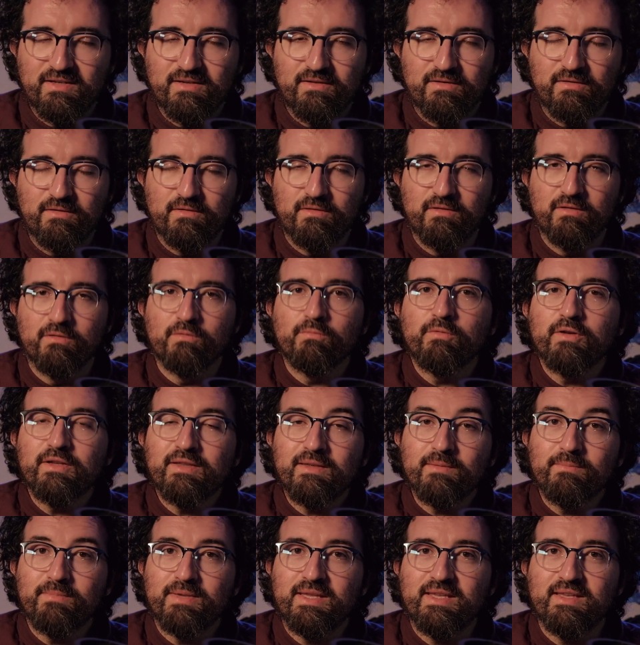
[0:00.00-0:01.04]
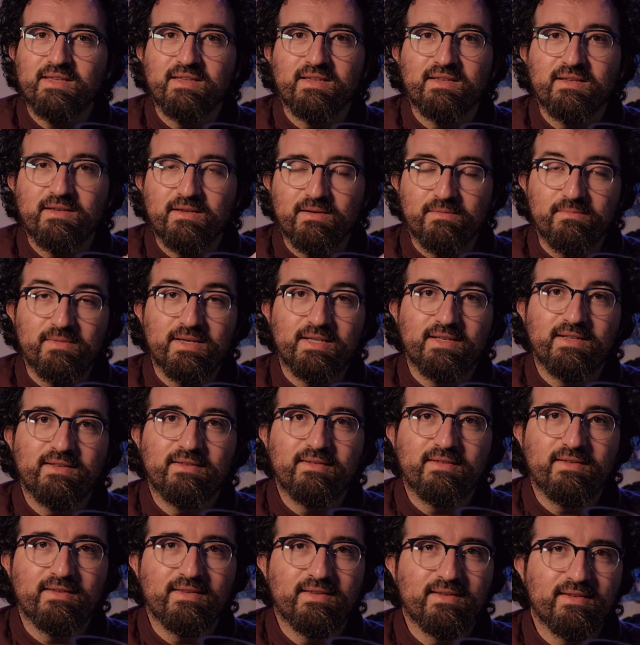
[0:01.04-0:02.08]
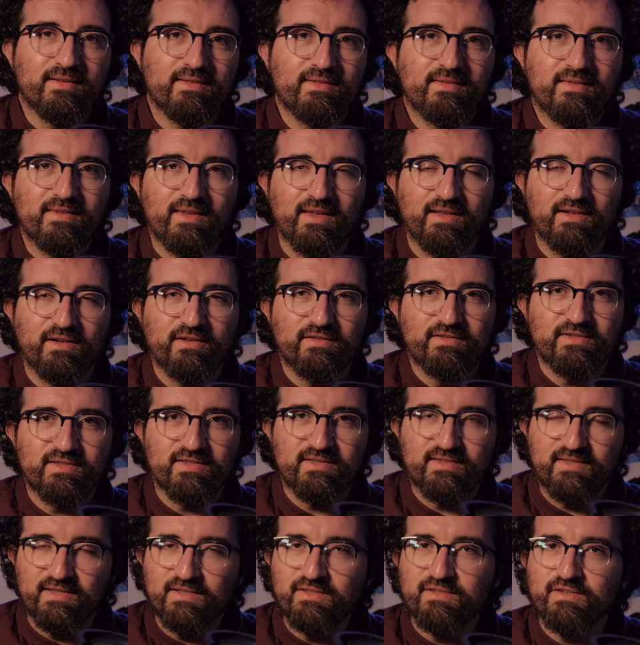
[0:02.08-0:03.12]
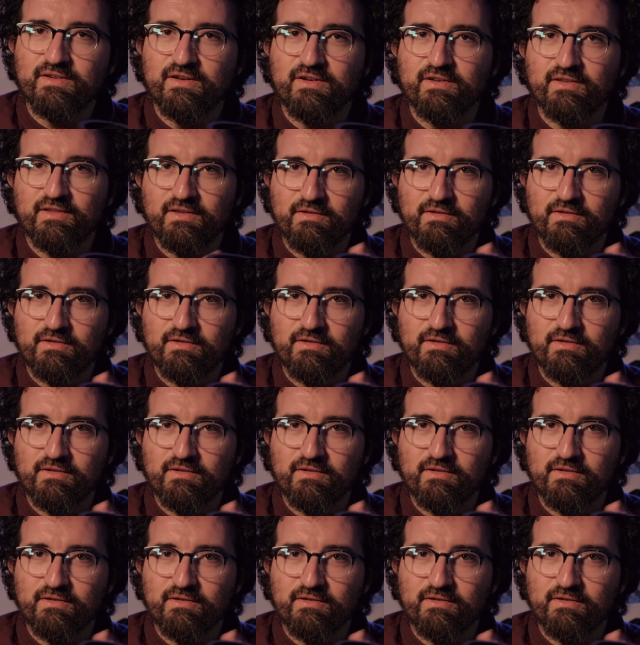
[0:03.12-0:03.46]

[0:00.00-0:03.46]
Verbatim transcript: you, you'll want to be committed to this and not just send junk.